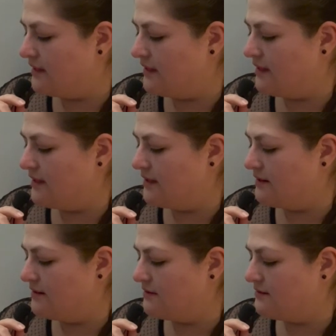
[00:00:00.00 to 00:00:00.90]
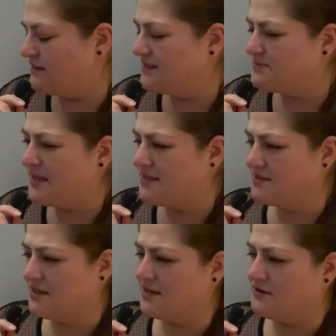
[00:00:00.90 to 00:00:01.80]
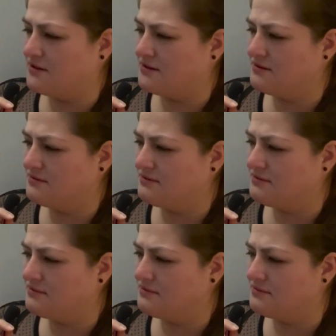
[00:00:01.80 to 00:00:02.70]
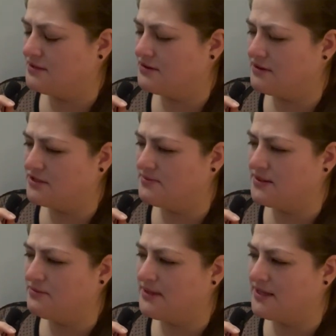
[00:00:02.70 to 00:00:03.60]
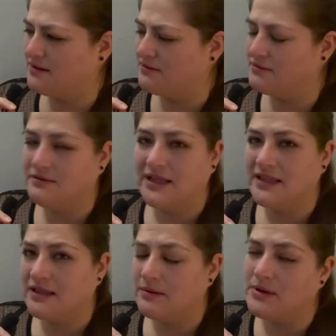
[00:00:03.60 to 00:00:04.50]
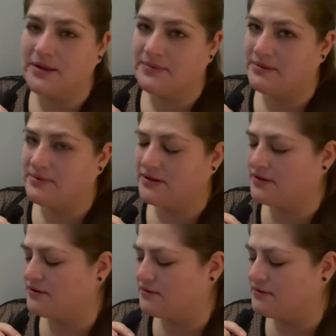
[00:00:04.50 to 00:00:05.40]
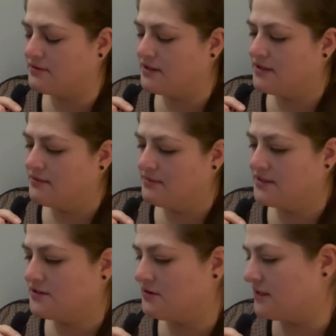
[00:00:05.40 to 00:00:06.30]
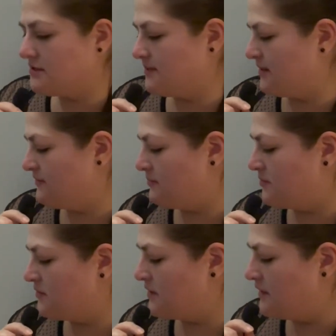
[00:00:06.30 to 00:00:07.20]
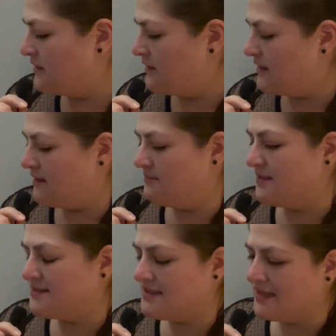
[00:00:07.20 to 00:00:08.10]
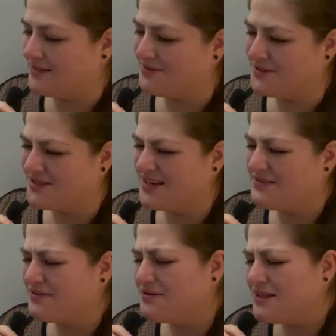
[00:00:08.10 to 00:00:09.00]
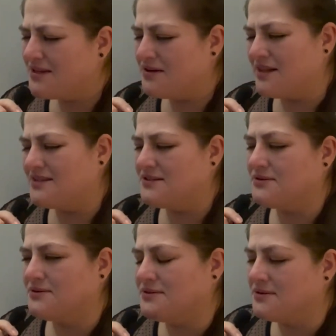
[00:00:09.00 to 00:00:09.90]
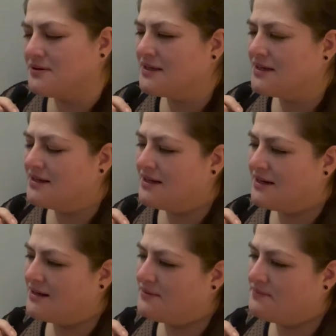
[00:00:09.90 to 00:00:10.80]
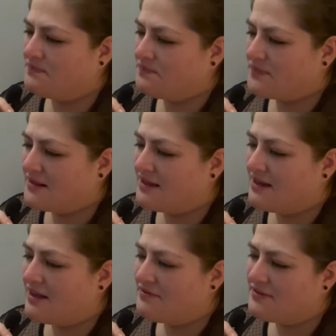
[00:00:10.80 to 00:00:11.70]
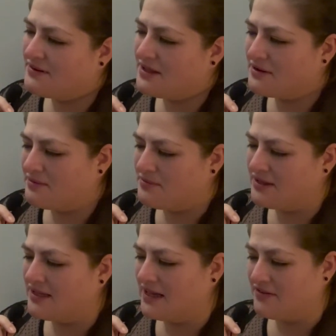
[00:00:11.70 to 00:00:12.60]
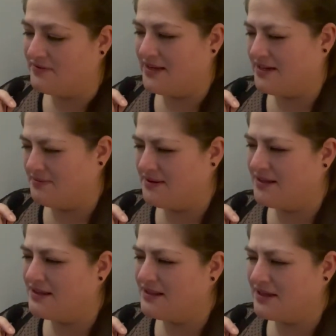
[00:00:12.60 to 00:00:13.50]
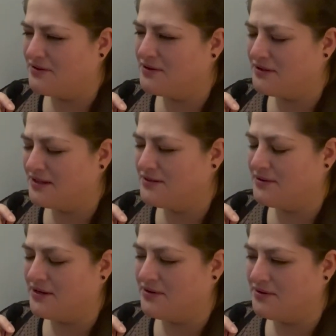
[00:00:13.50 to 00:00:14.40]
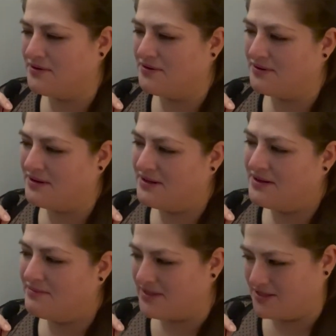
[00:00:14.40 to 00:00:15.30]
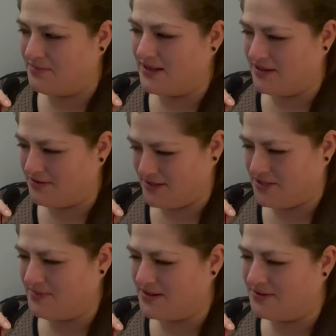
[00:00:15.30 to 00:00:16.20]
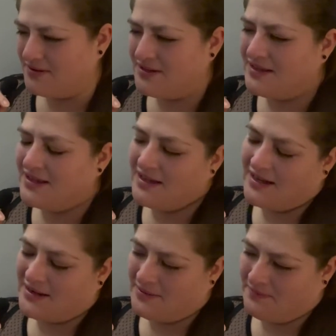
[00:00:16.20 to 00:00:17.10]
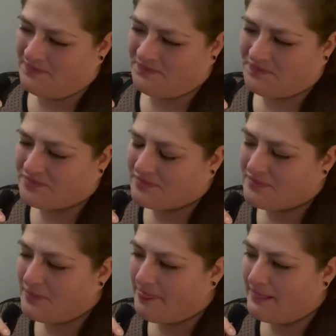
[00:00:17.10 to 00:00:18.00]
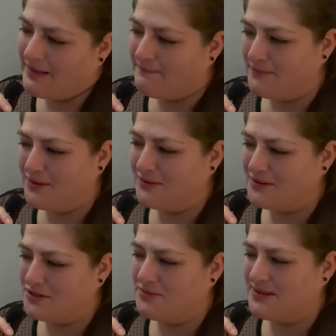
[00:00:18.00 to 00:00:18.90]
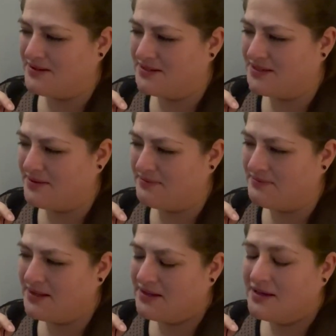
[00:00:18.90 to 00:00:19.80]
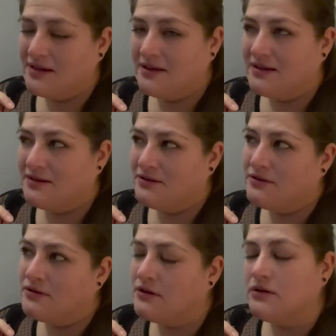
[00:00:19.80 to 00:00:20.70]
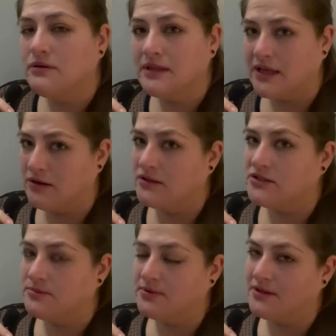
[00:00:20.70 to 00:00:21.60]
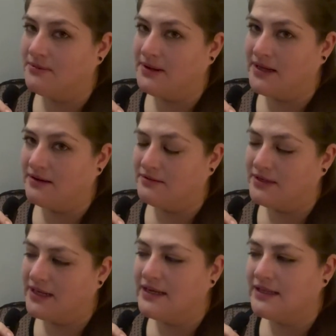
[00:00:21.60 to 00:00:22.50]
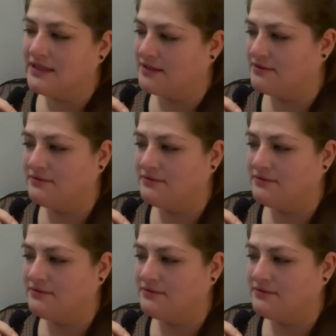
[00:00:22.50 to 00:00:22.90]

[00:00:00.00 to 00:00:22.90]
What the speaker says: And is Pantera a thrash metal band? I think they might be, but you know, please correct me if I'm wrong. And Slayer, which I never really got into, so I feel like I'm really out of my depth here. Like, not only do I not know much about thrash metal, but also, to be honest, I'm not all that knowledgeable about anything